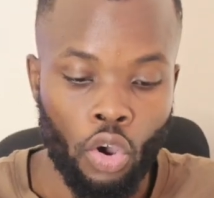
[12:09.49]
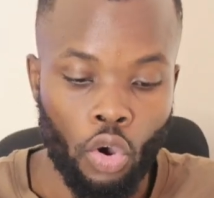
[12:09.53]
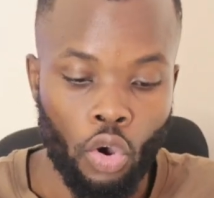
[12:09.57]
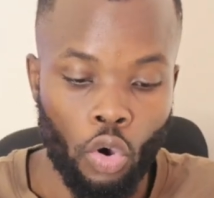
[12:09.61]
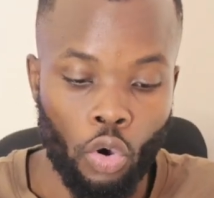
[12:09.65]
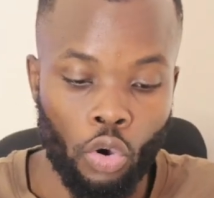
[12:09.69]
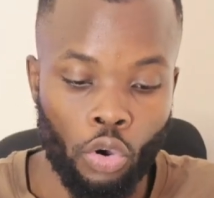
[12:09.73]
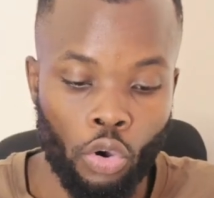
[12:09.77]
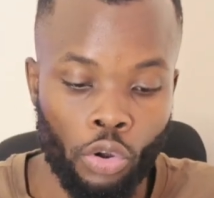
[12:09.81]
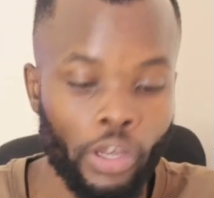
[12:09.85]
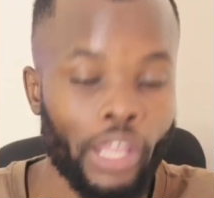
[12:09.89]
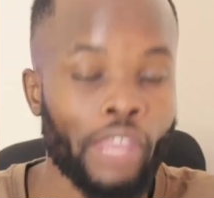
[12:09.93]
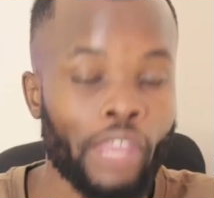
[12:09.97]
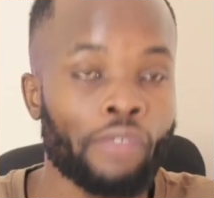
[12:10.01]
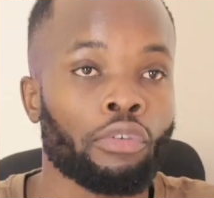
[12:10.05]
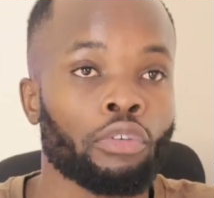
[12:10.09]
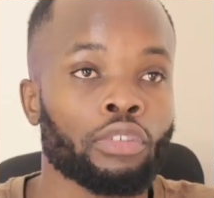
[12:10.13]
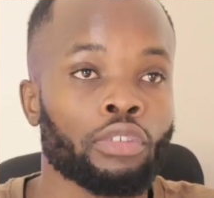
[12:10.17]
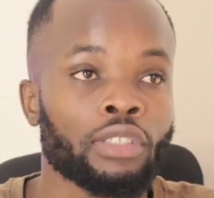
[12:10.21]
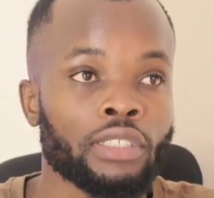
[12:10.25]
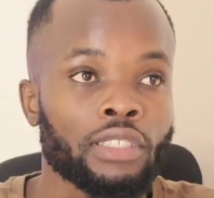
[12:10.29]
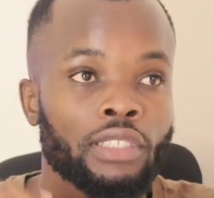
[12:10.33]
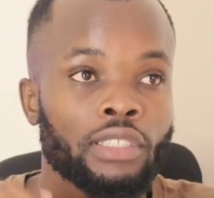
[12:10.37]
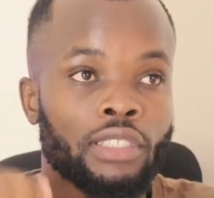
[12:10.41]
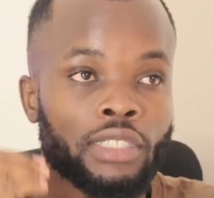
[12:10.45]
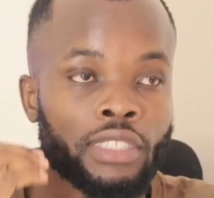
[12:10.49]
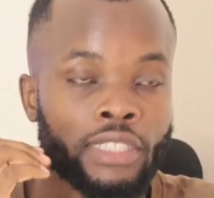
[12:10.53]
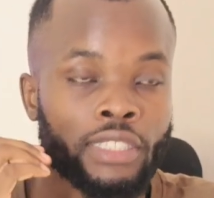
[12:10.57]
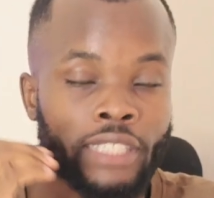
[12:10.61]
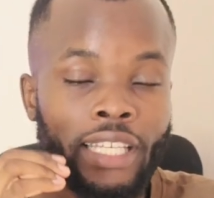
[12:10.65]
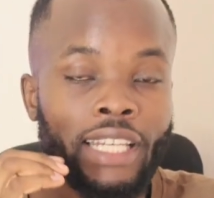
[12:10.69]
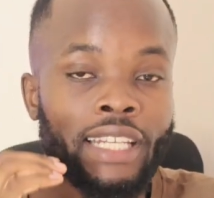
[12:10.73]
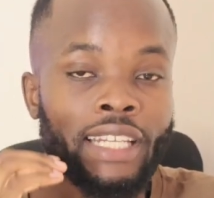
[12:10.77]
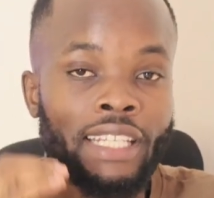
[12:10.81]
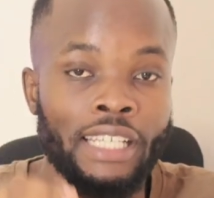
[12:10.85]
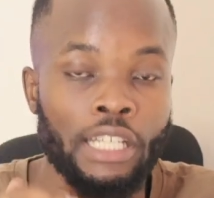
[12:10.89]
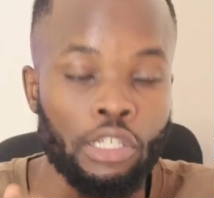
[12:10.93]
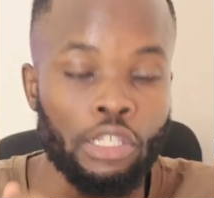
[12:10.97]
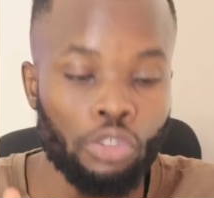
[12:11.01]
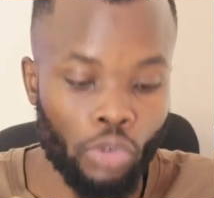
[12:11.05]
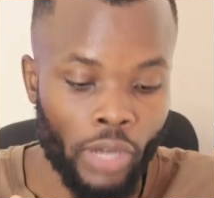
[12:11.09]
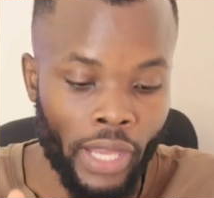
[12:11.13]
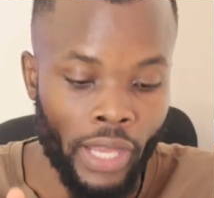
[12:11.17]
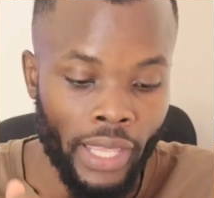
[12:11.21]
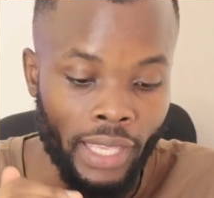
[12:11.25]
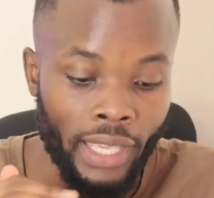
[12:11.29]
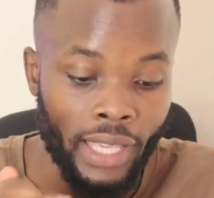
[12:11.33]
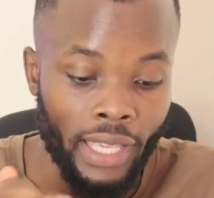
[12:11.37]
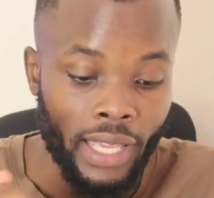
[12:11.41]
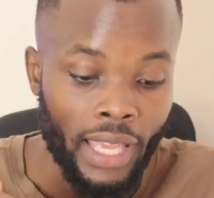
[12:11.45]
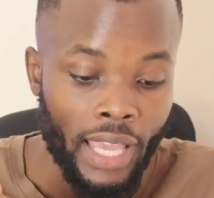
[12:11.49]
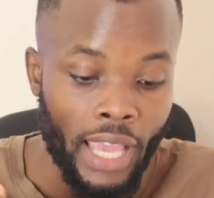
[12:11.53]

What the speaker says: or if you still need to like